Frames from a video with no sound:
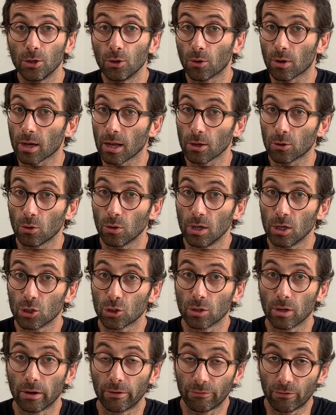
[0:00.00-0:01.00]
your
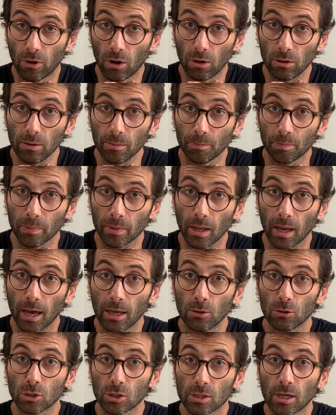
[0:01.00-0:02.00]
calculations are wrong
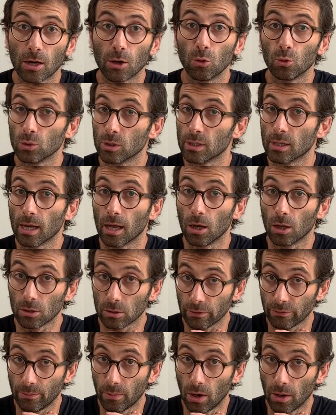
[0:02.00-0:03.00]
and you start losing a lot
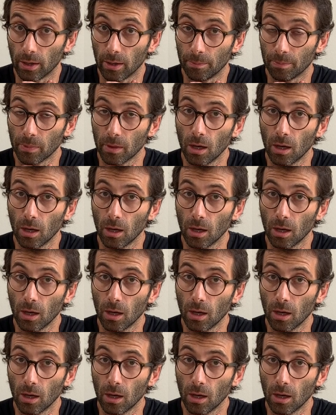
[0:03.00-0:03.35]
of money,